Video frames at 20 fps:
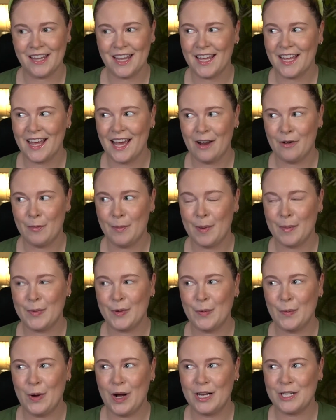Like, I
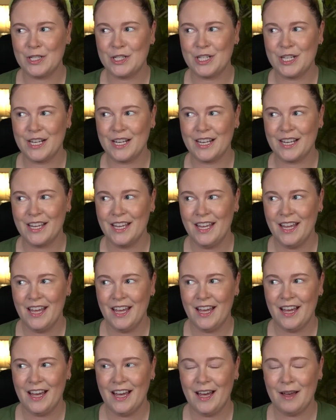remember watching
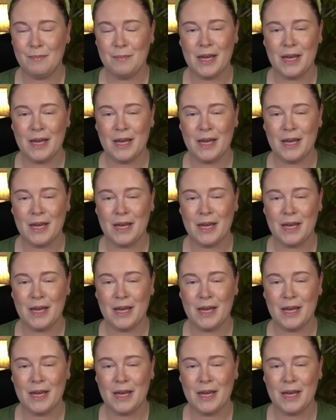uh,